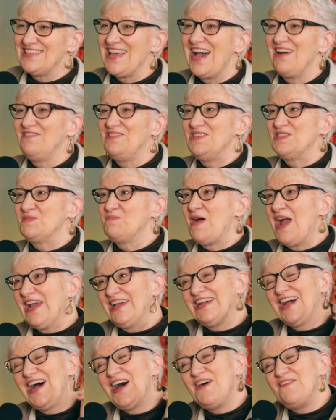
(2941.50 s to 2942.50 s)
that was my
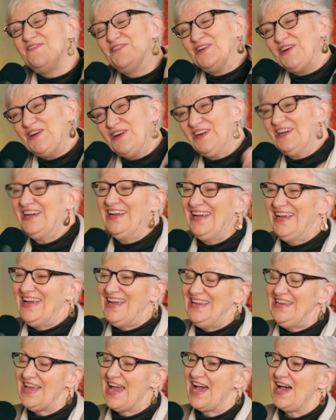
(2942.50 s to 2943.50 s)
cover. Right,
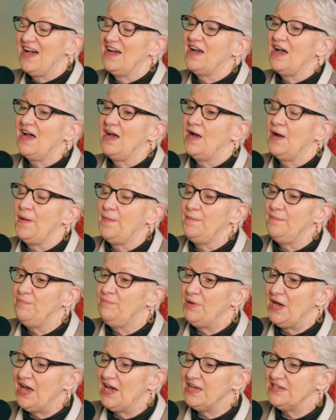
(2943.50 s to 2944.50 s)
right. Yeah, um,
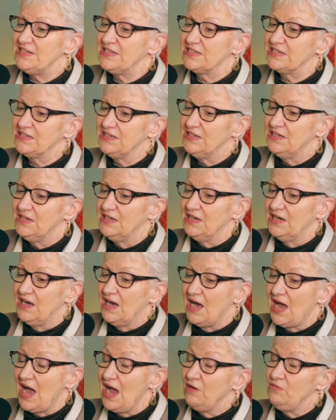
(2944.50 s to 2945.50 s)
but
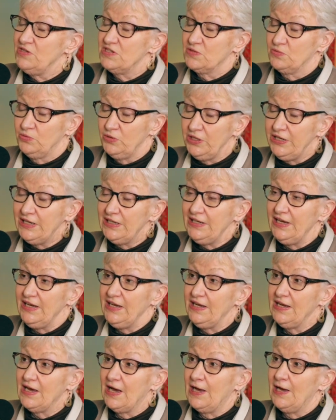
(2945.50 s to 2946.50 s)
I was
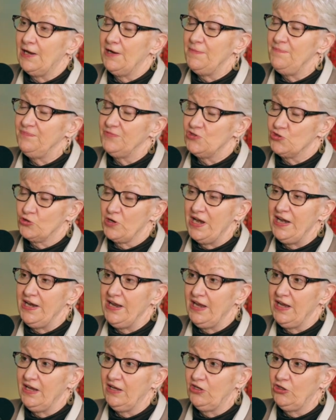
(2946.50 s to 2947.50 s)
really um,
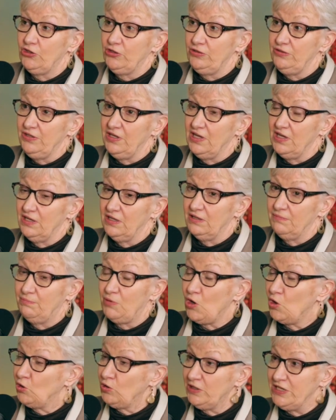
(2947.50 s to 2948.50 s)
training
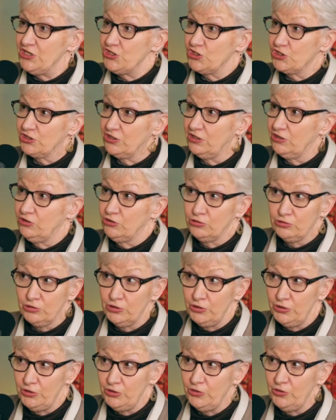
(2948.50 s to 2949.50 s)
Polish
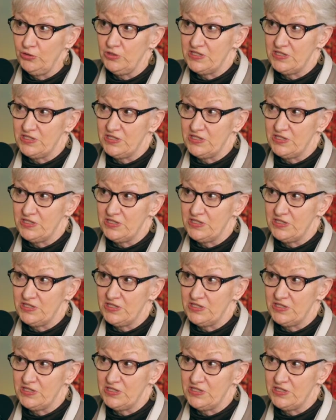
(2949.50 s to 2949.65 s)
Cru